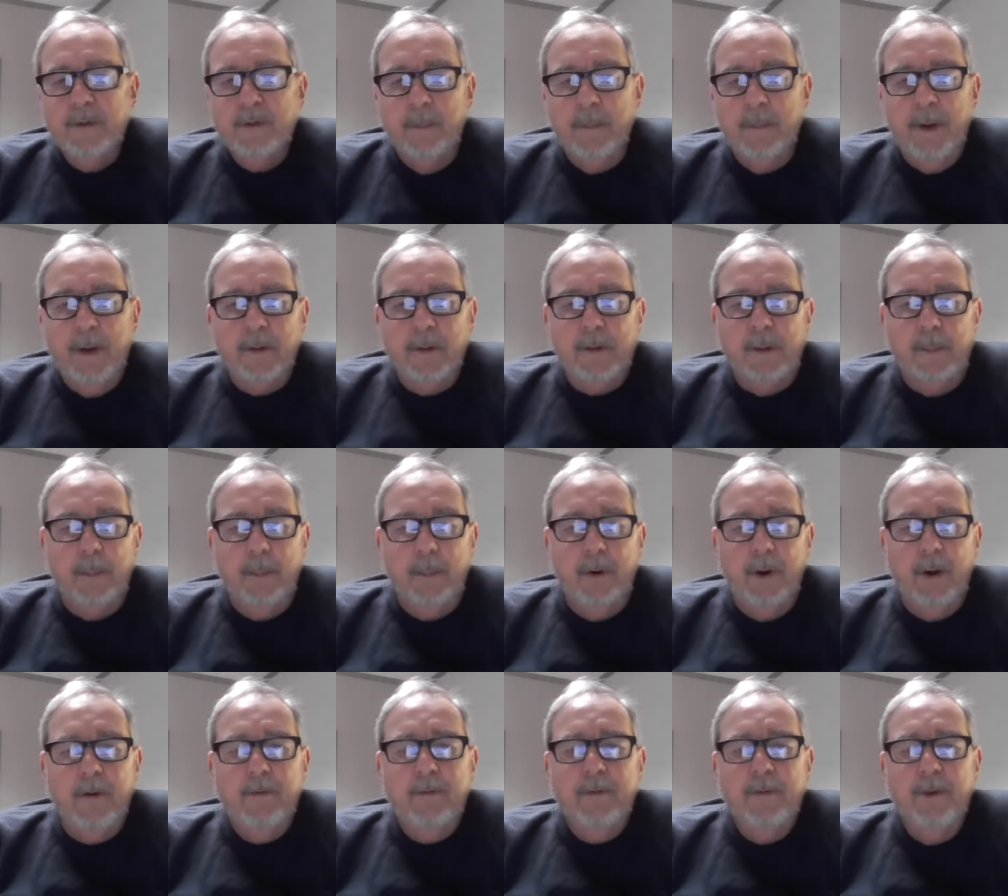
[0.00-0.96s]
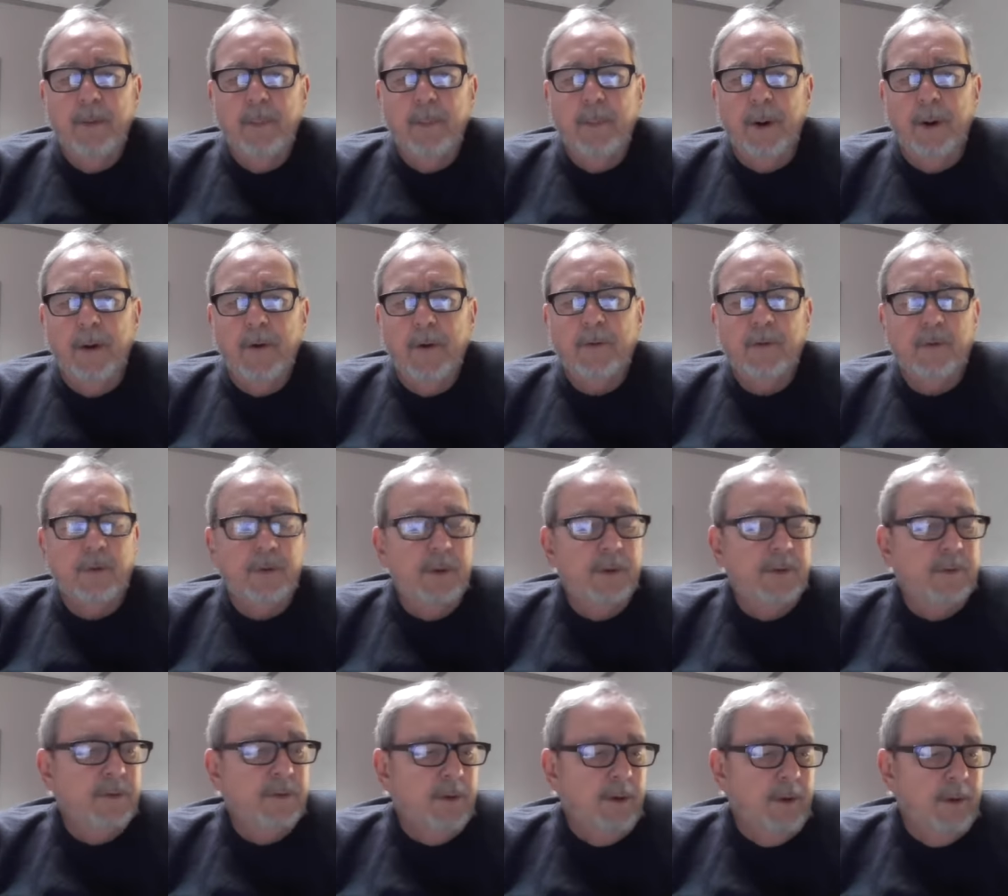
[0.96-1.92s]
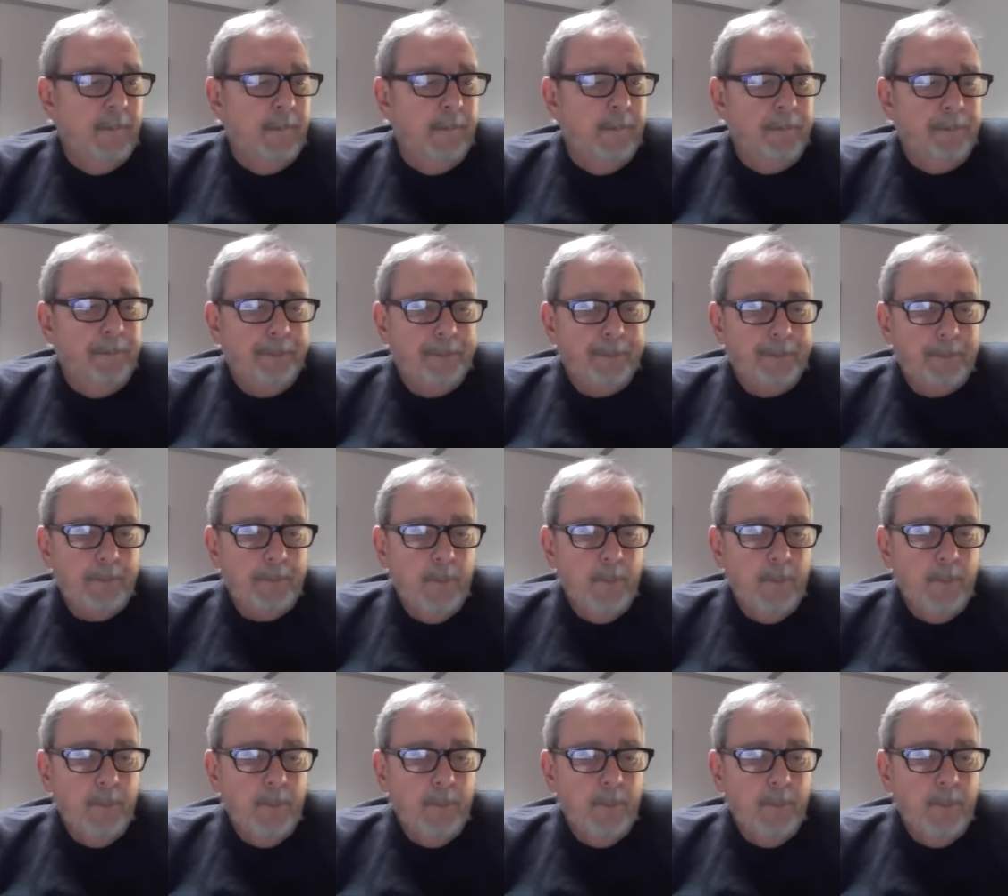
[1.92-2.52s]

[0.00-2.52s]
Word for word: It's about the Bradford pear trees, um,